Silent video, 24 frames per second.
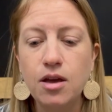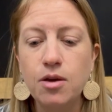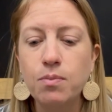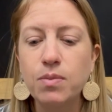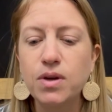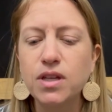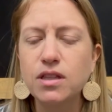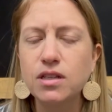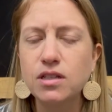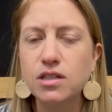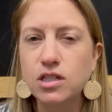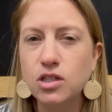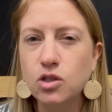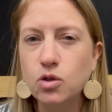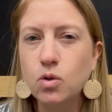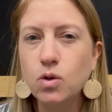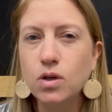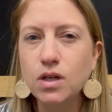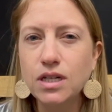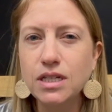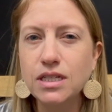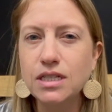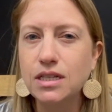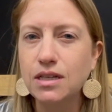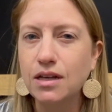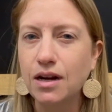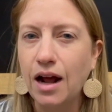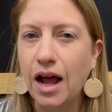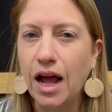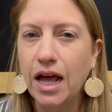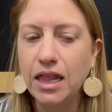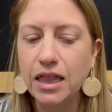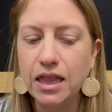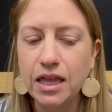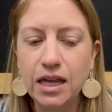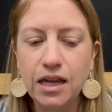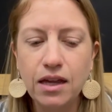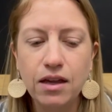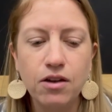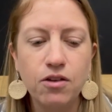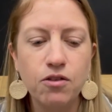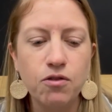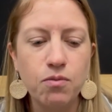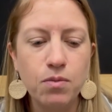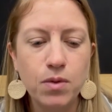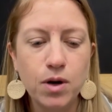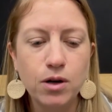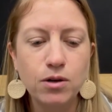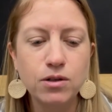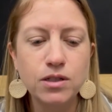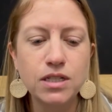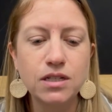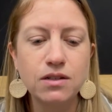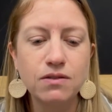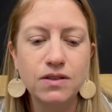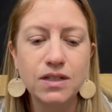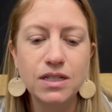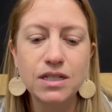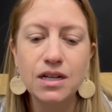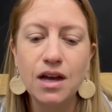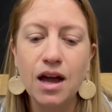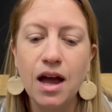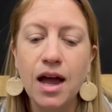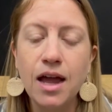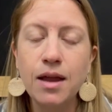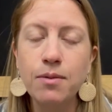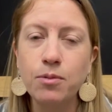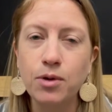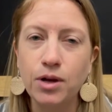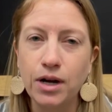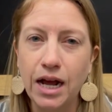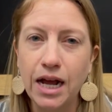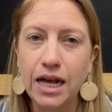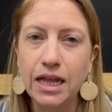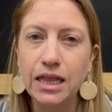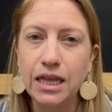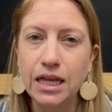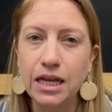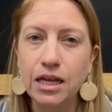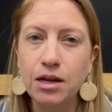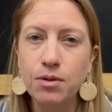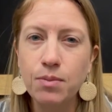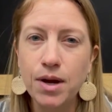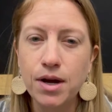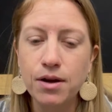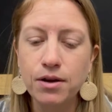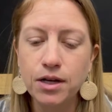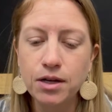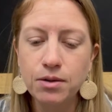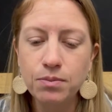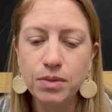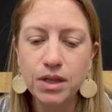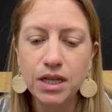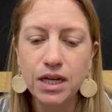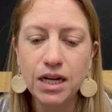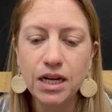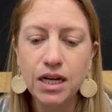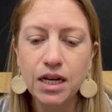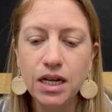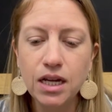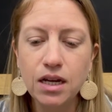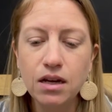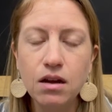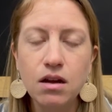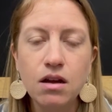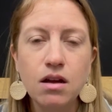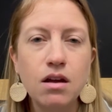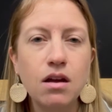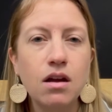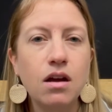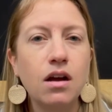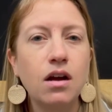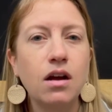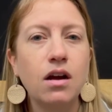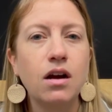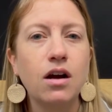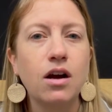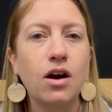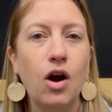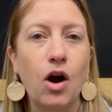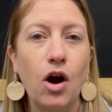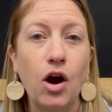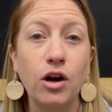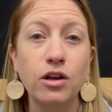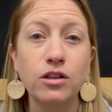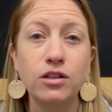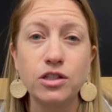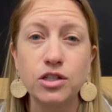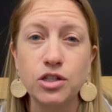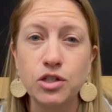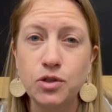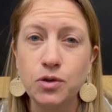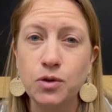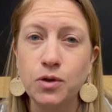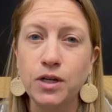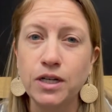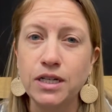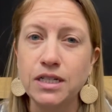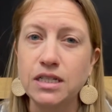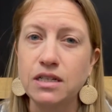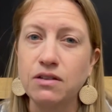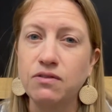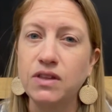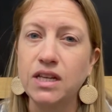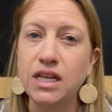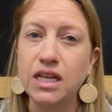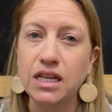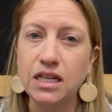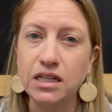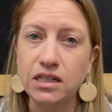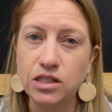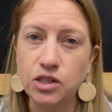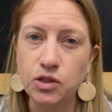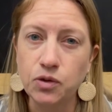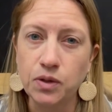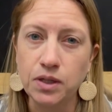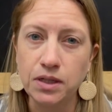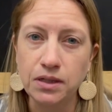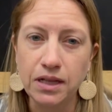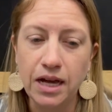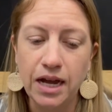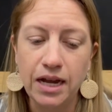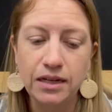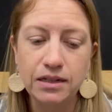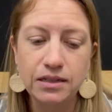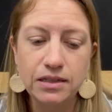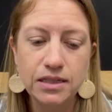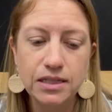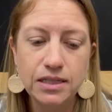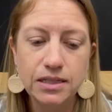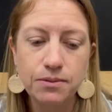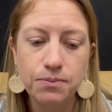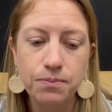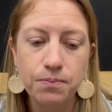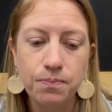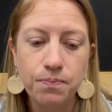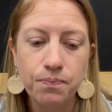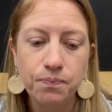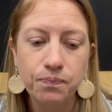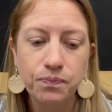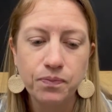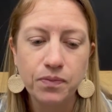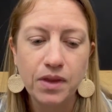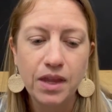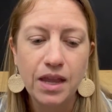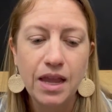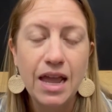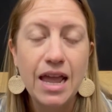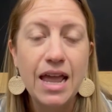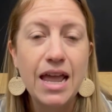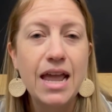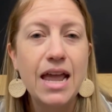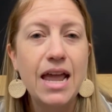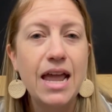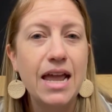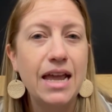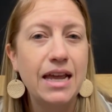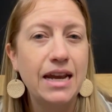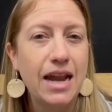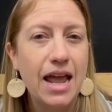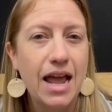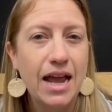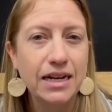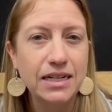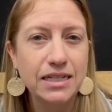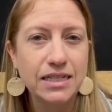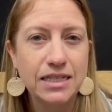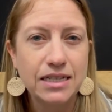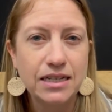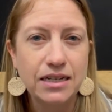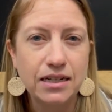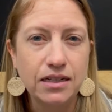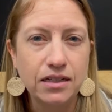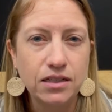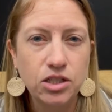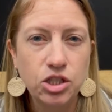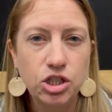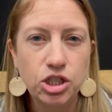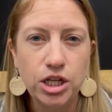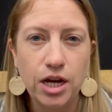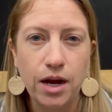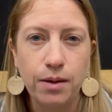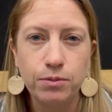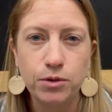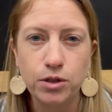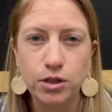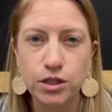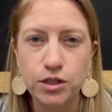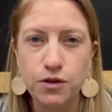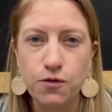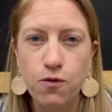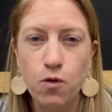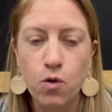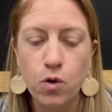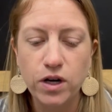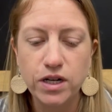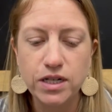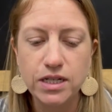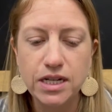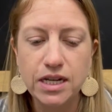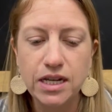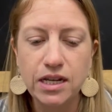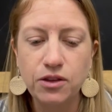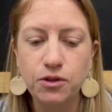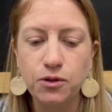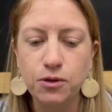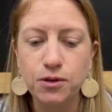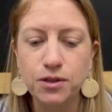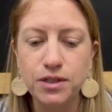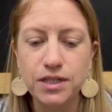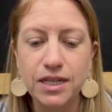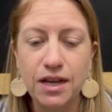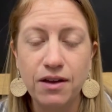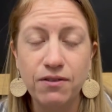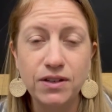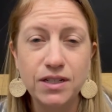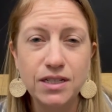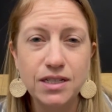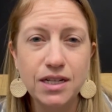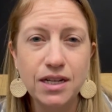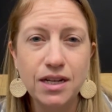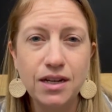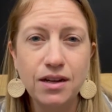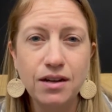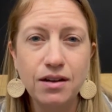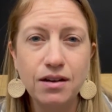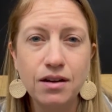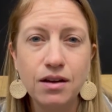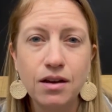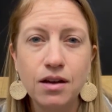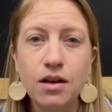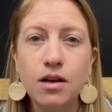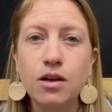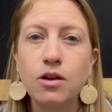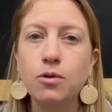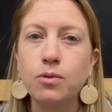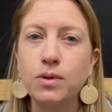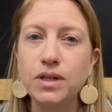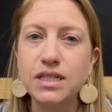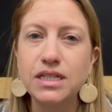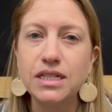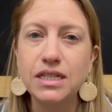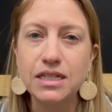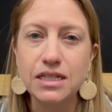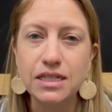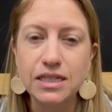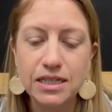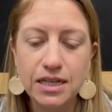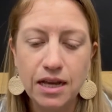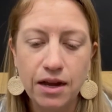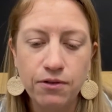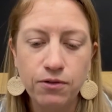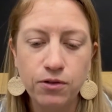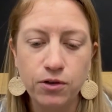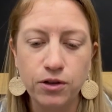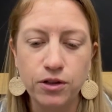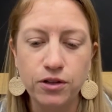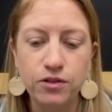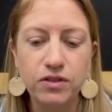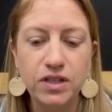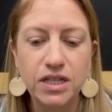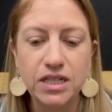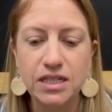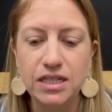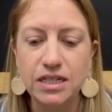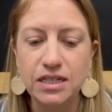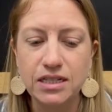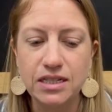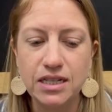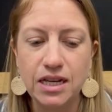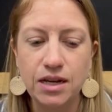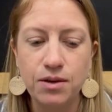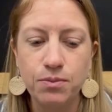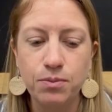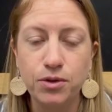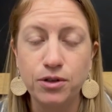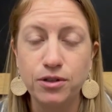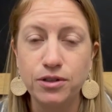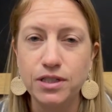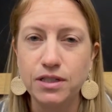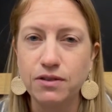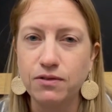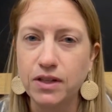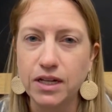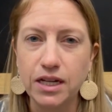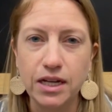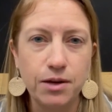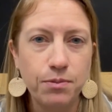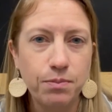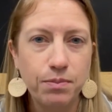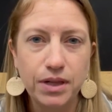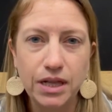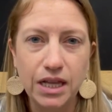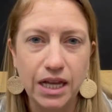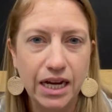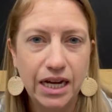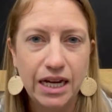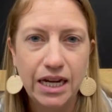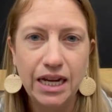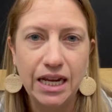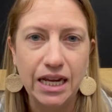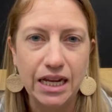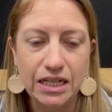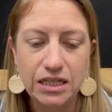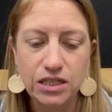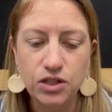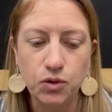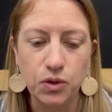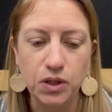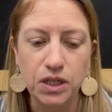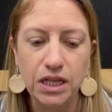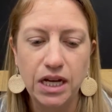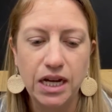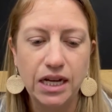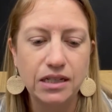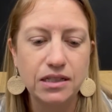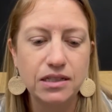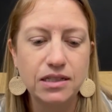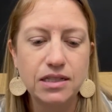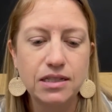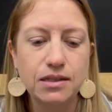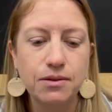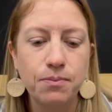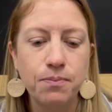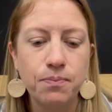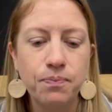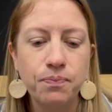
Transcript: But the stories that I think of most of the time when I think about complaining are the stories of the Israelites. In Exodus chapters 14 through 17, we see several of these examples of the complaining Israelites.